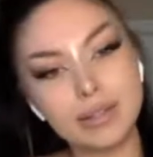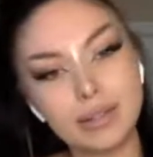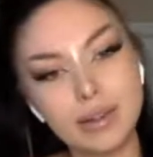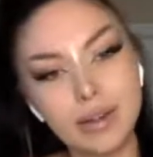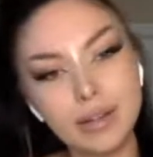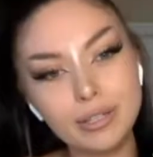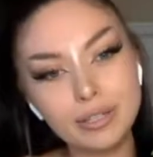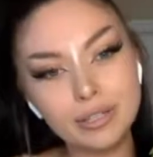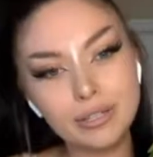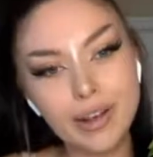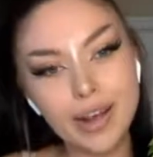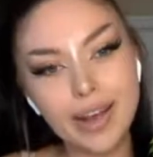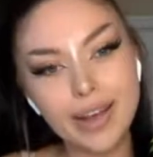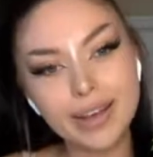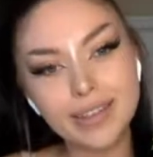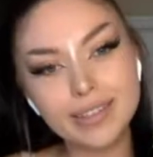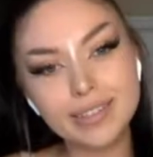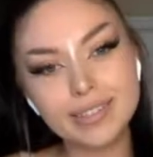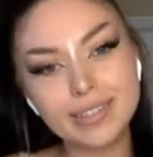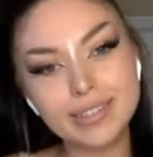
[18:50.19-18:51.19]

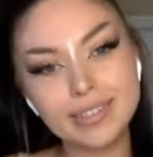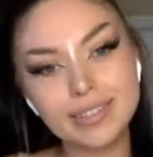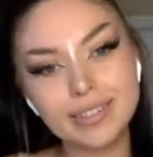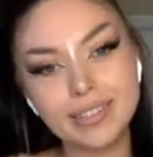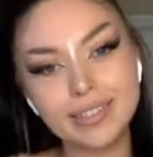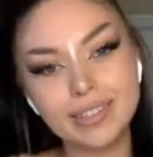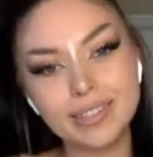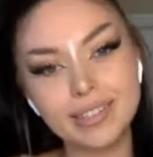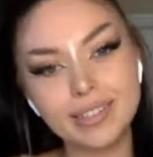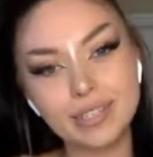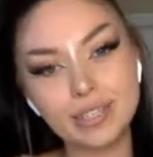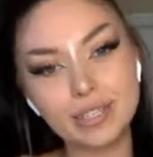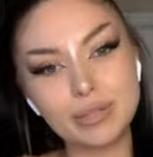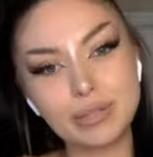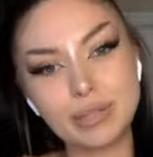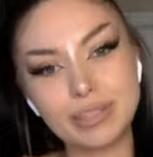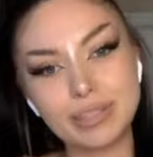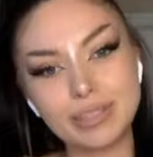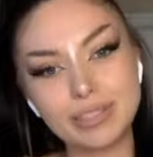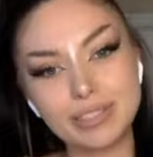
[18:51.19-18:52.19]
contrast just
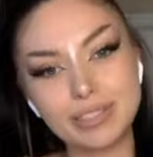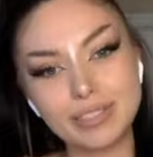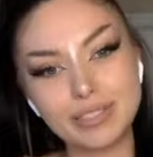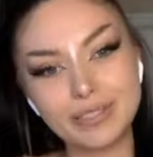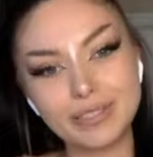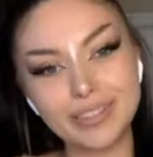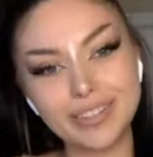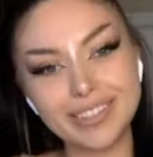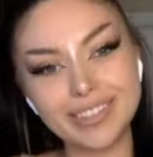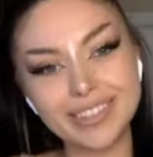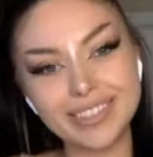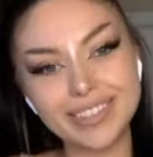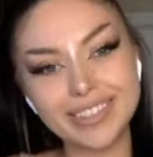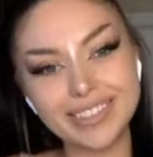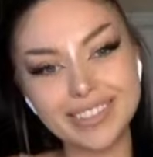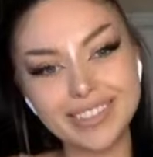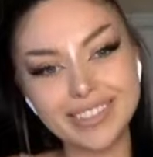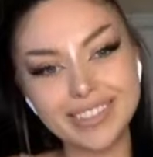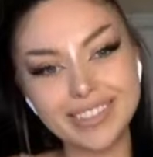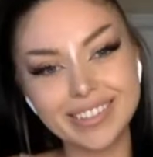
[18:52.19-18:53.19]
makes such a difference.